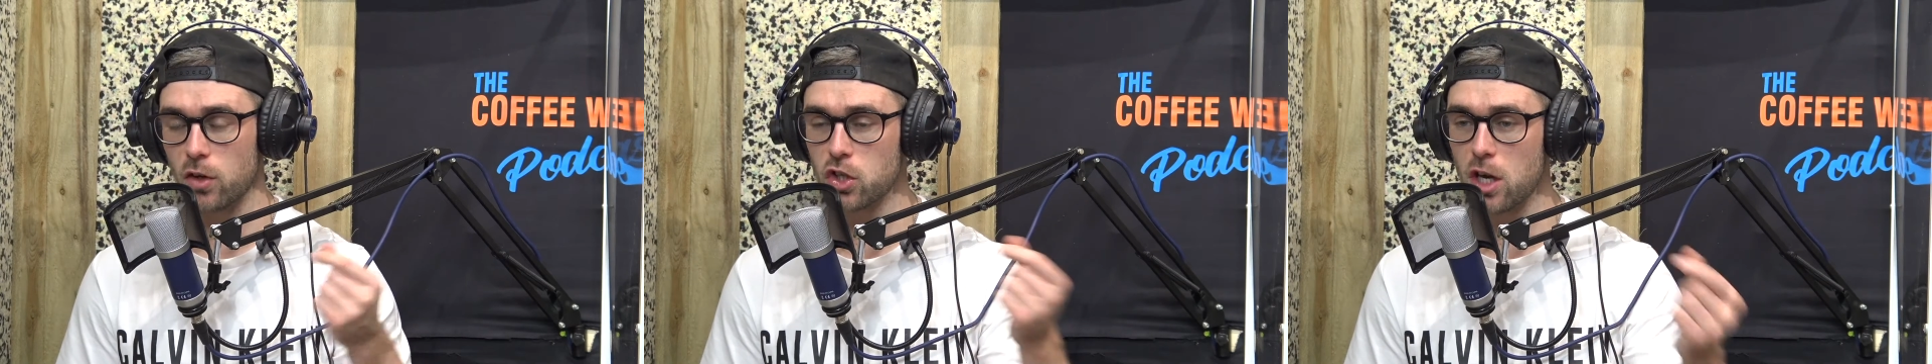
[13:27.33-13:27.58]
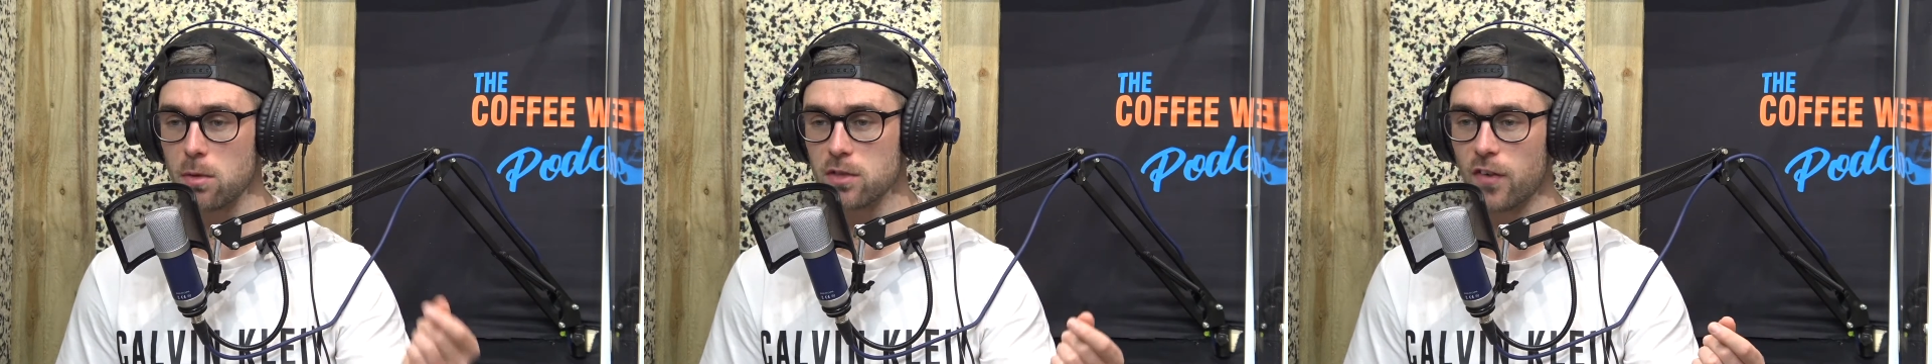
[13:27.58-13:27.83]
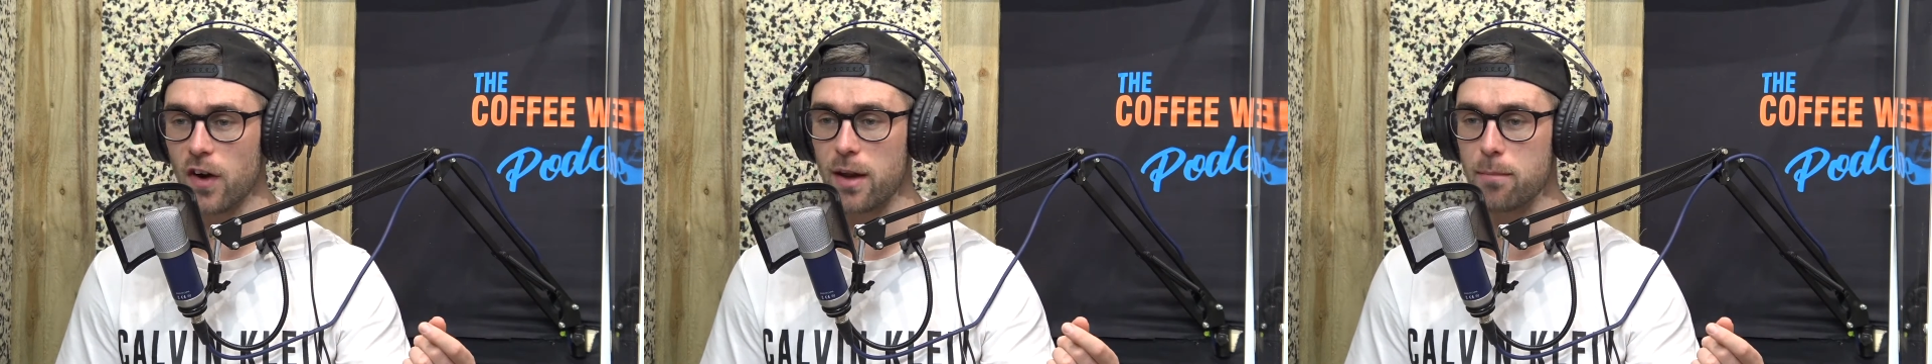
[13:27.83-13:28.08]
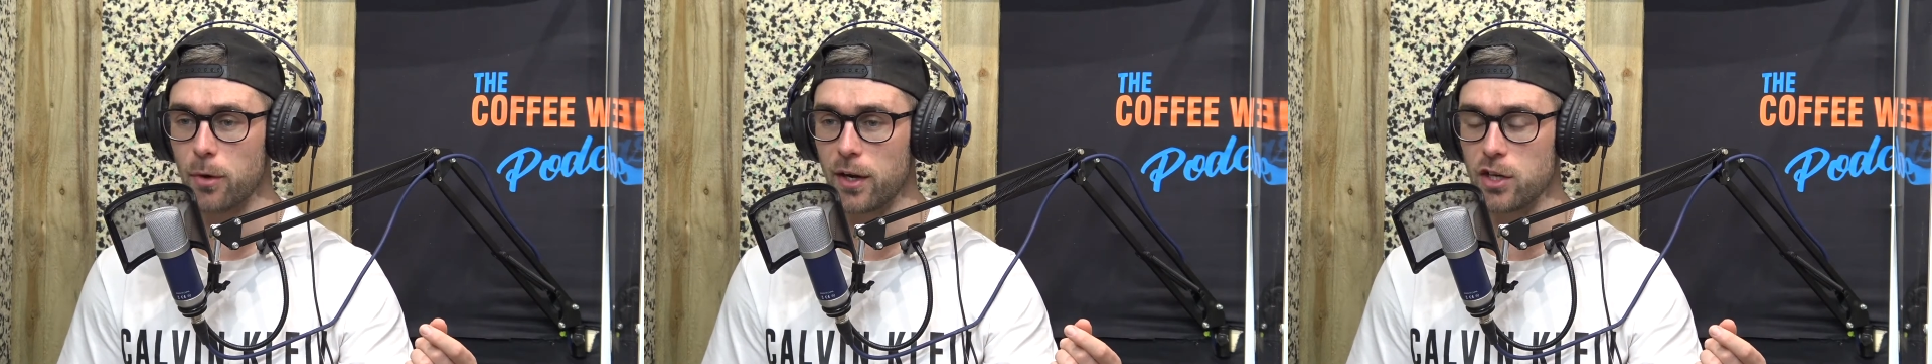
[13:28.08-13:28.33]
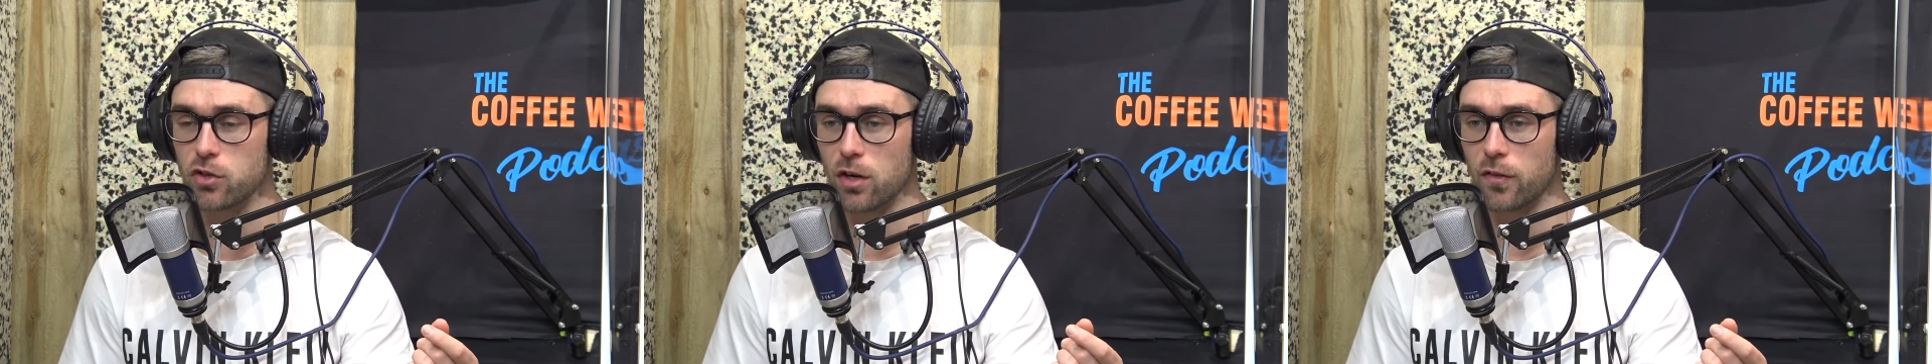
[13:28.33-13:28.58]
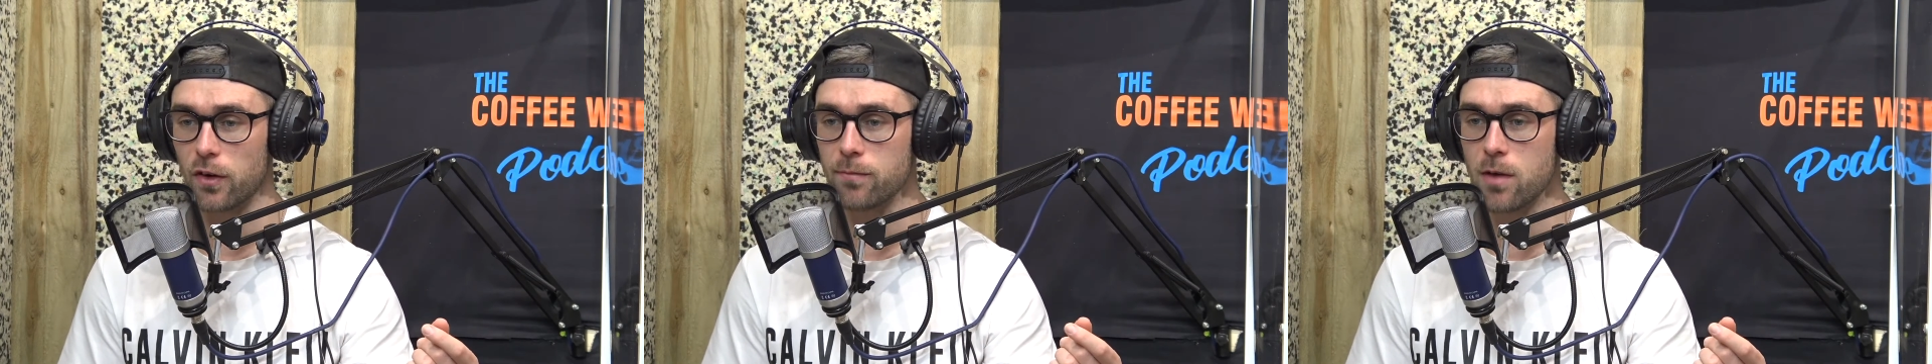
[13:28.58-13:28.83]
She was very money
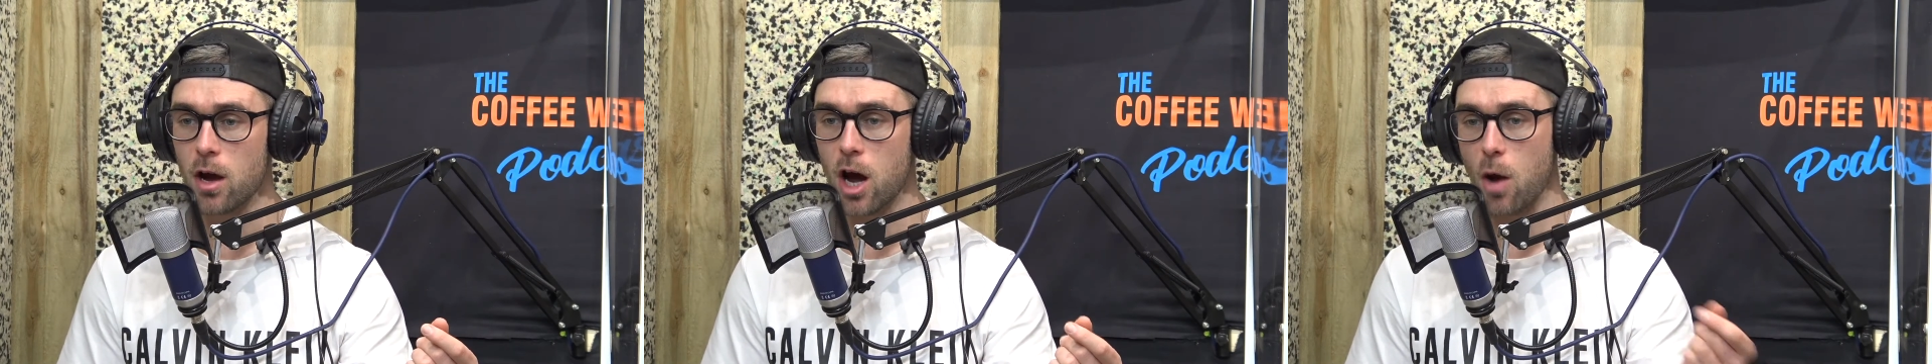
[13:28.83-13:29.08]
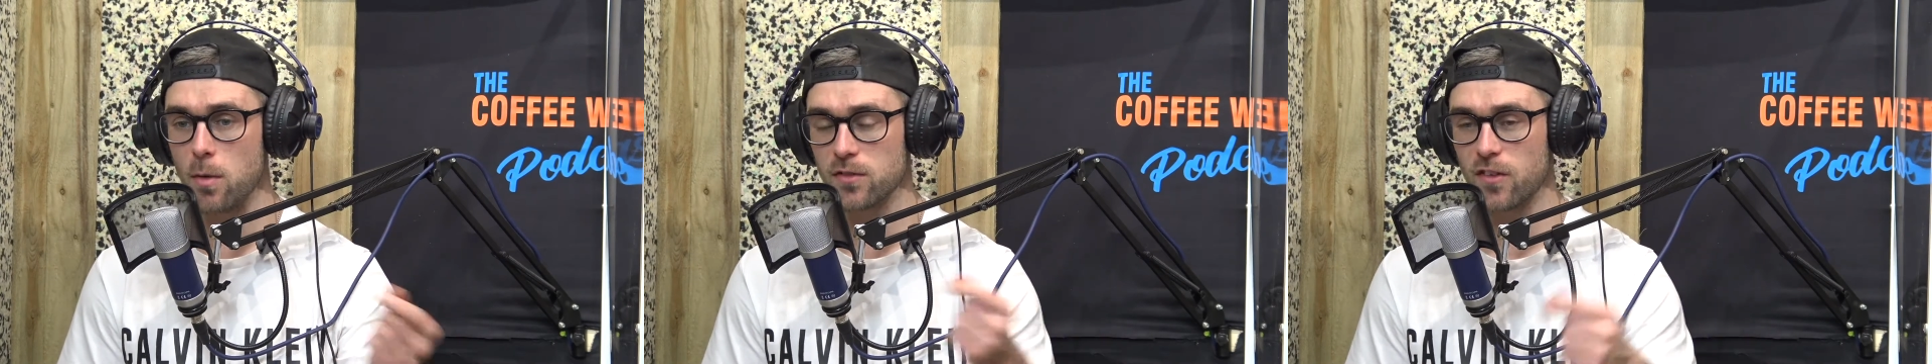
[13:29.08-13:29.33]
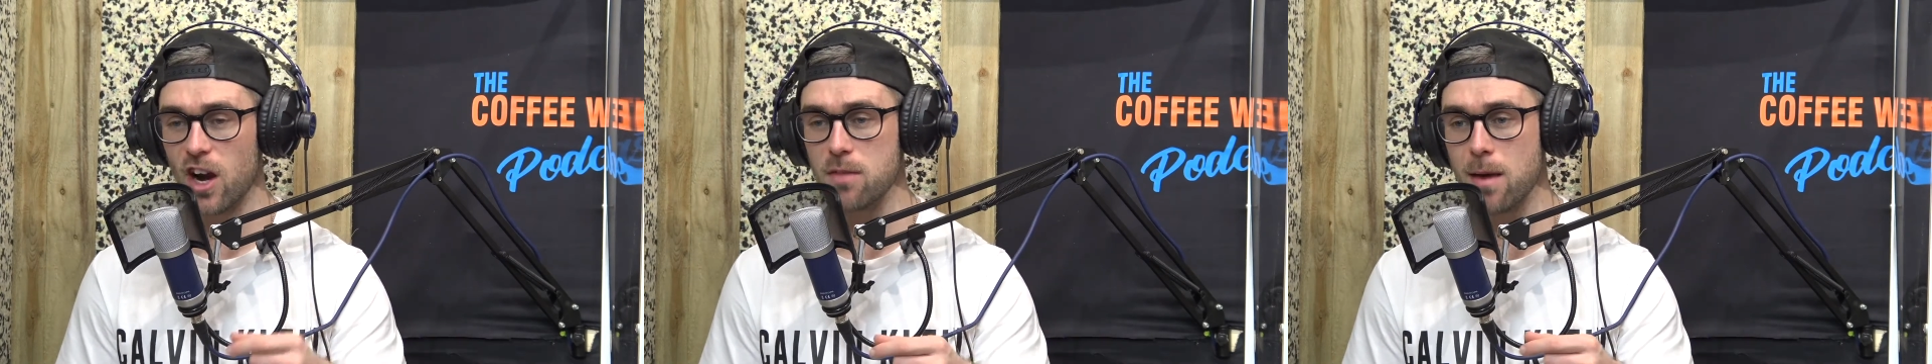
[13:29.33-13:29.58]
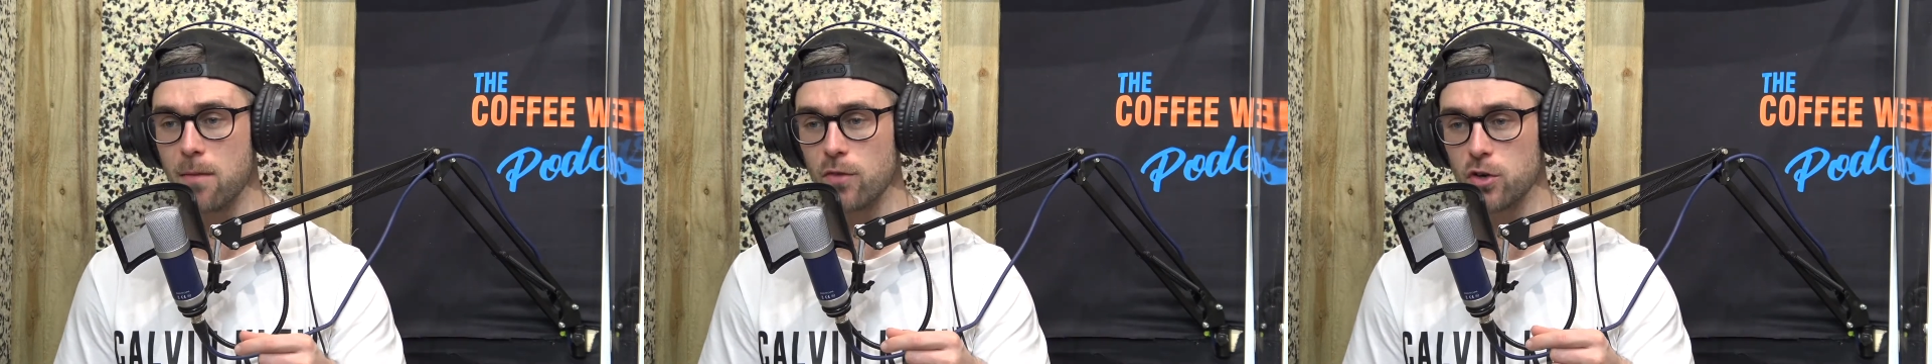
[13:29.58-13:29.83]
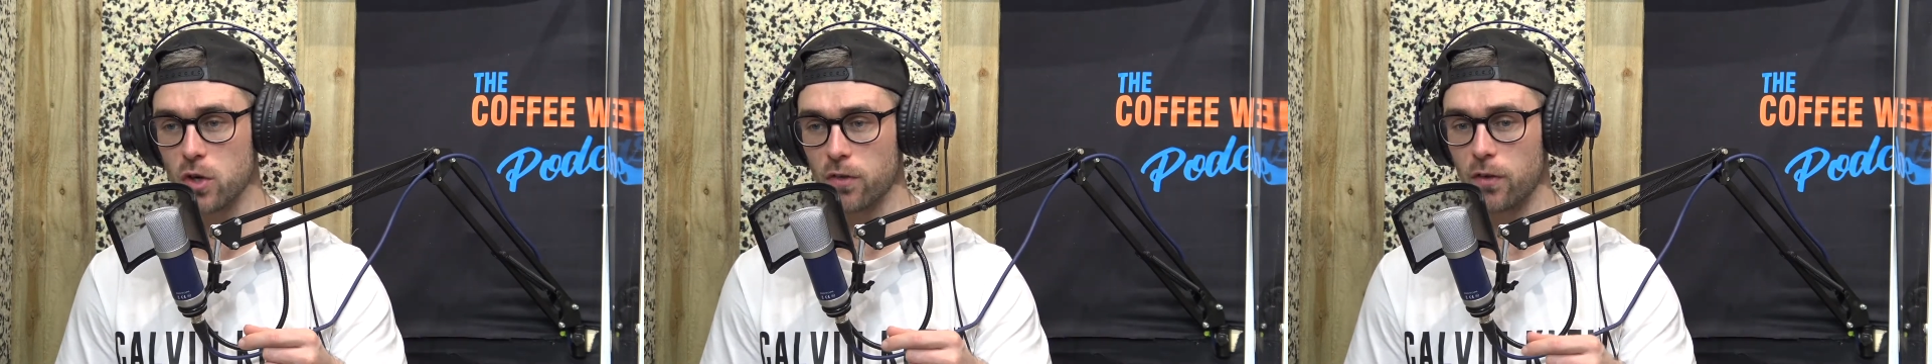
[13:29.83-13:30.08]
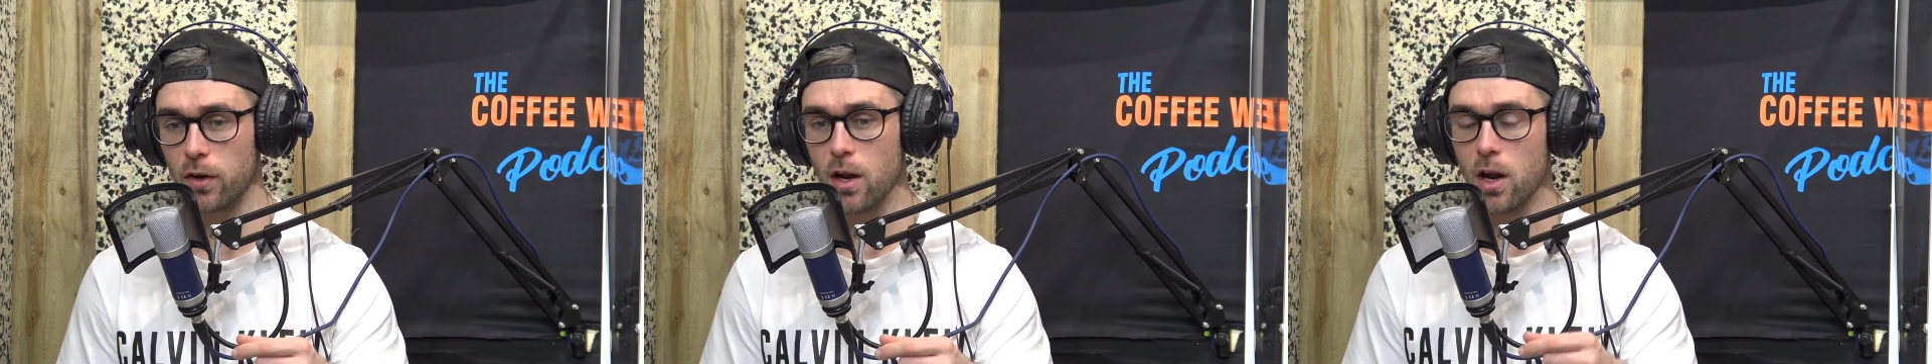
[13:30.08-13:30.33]
driven, I was very memory
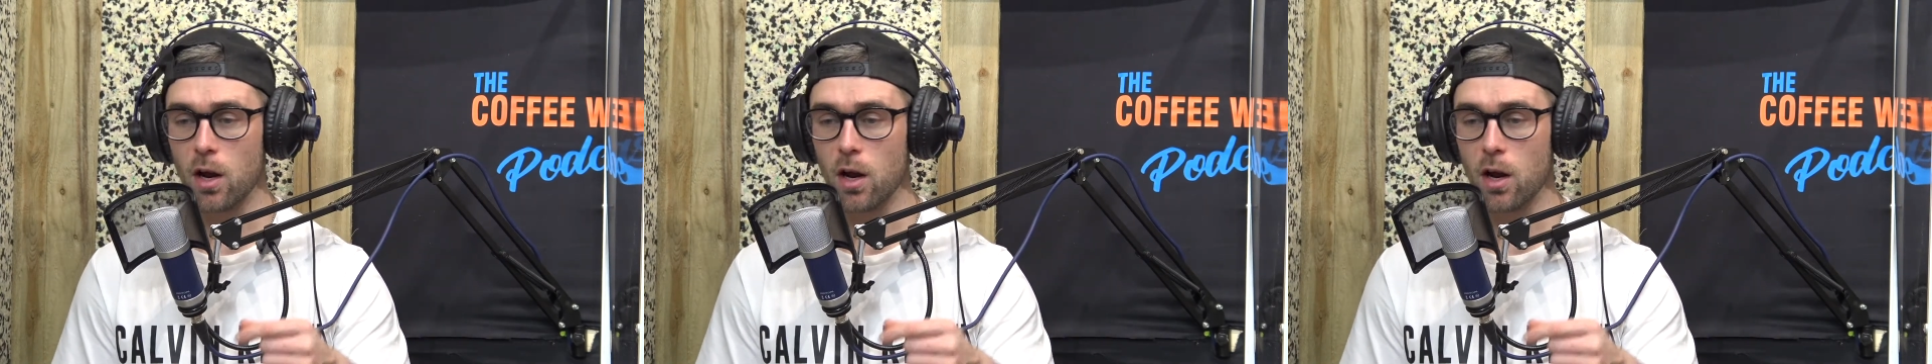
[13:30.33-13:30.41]
driven.